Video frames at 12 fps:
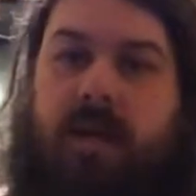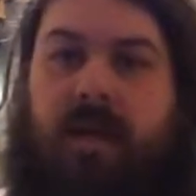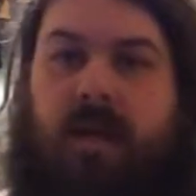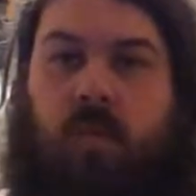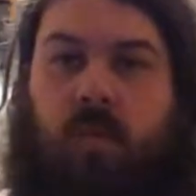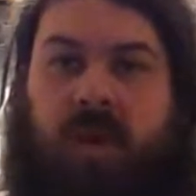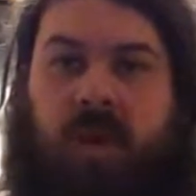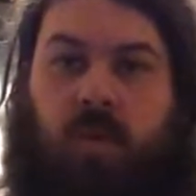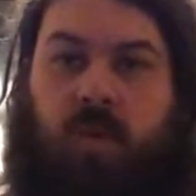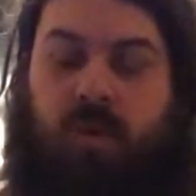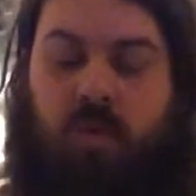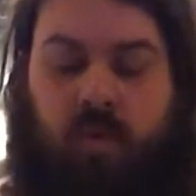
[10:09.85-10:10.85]
it
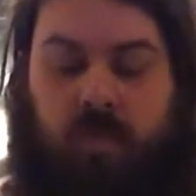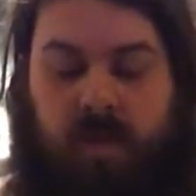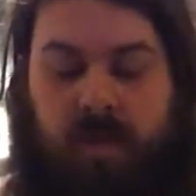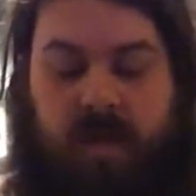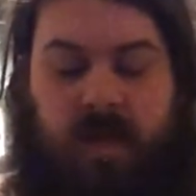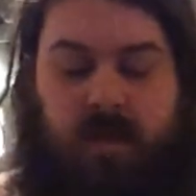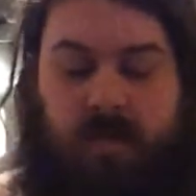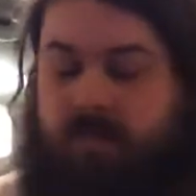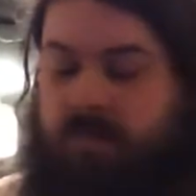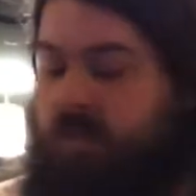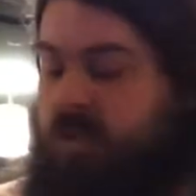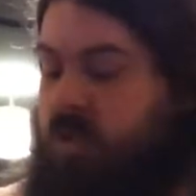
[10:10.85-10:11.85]
would normally be.
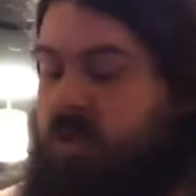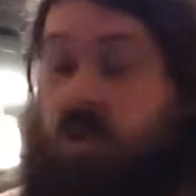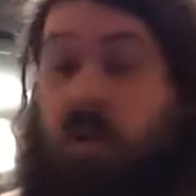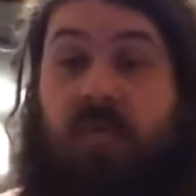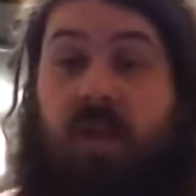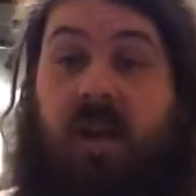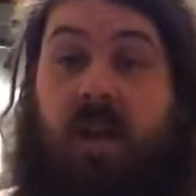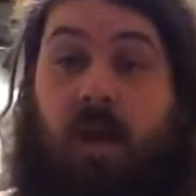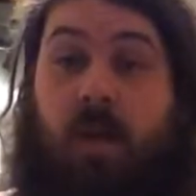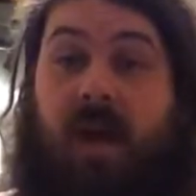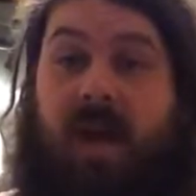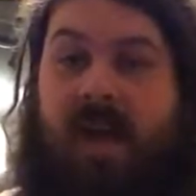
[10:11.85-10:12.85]
So it's got a really
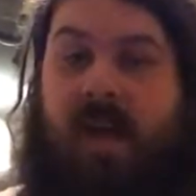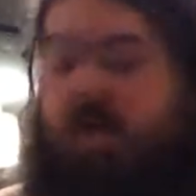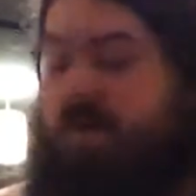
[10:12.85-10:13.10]
low A.